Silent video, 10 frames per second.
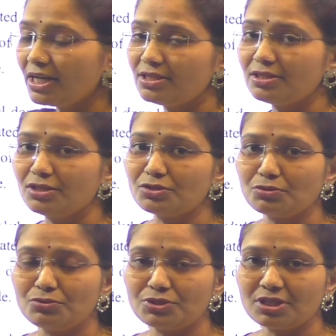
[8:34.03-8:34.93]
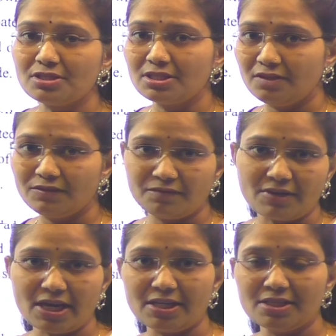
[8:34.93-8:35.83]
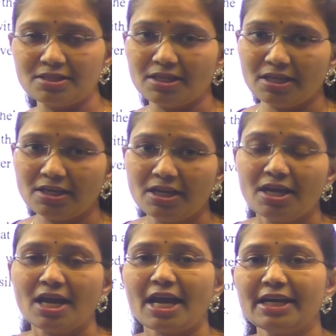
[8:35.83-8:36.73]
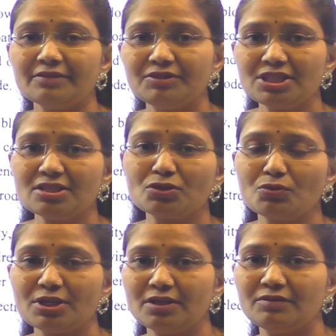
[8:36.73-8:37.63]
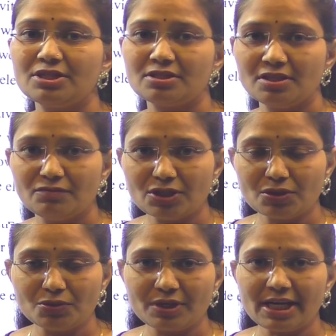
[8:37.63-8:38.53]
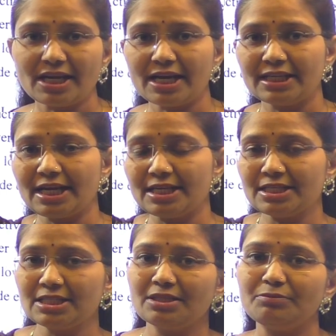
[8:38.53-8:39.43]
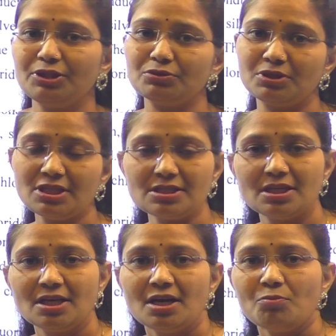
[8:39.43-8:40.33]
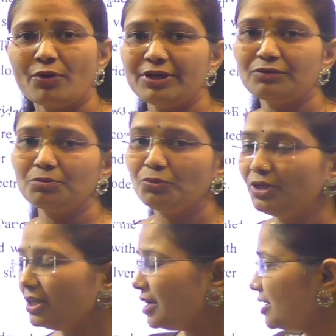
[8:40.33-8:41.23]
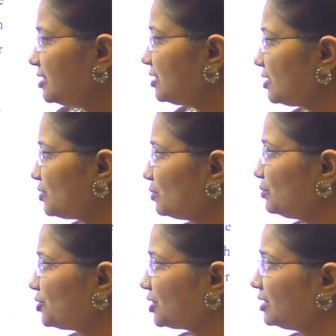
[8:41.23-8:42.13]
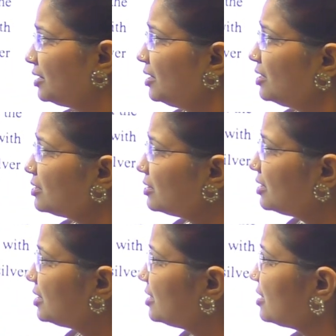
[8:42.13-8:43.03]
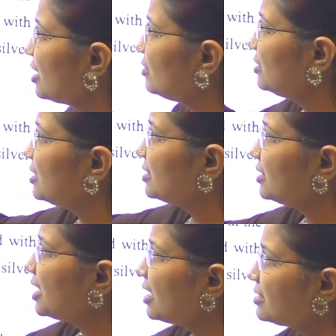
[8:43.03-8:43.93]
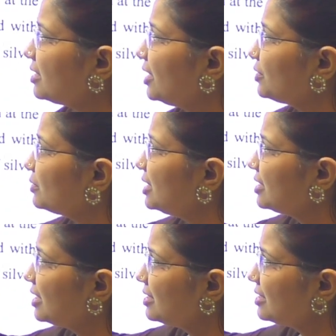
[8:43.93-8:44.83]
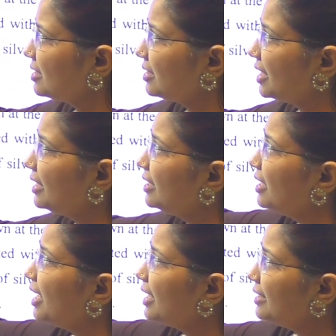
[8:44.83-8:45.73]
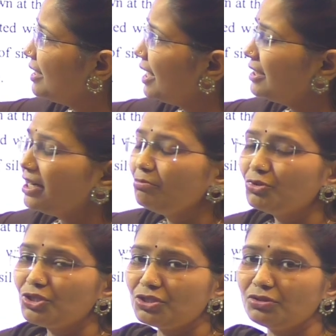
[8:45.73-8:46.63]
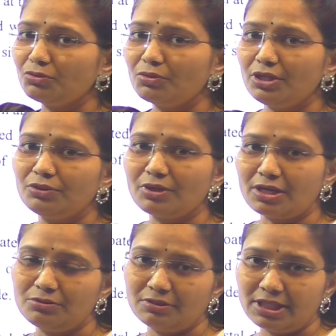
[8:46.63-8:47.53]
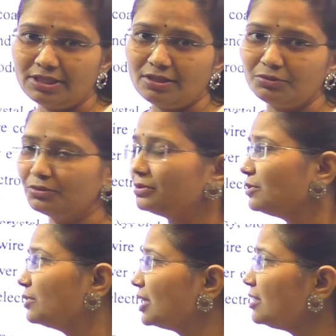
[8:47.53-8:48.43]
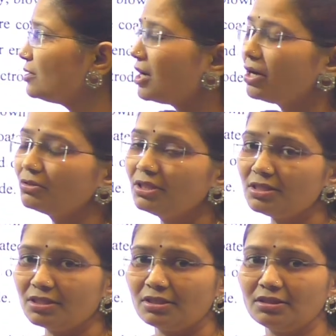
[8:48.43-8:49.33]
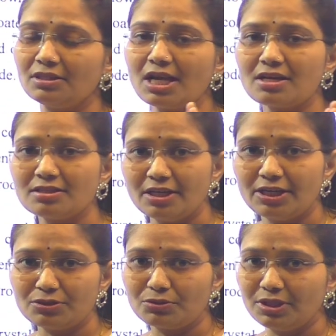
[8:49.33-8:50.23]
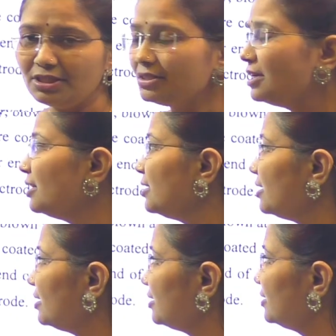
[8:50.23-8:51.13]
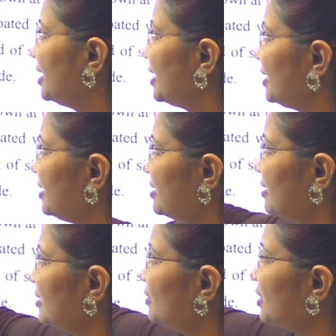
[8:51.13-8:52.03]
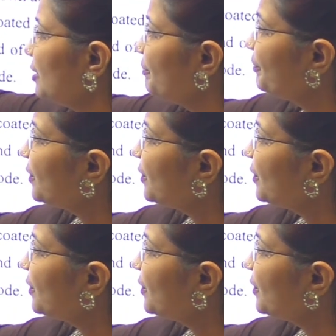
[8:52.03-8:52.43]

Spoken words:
HCl solution silver wire is there and which is coated with silver chloride, and that is deep into this 0.1 molar HCl solution. So this is how this glass electrode is constructed, and that composition only you have to write down. Okay, so how this glass electrode is there is. Okay,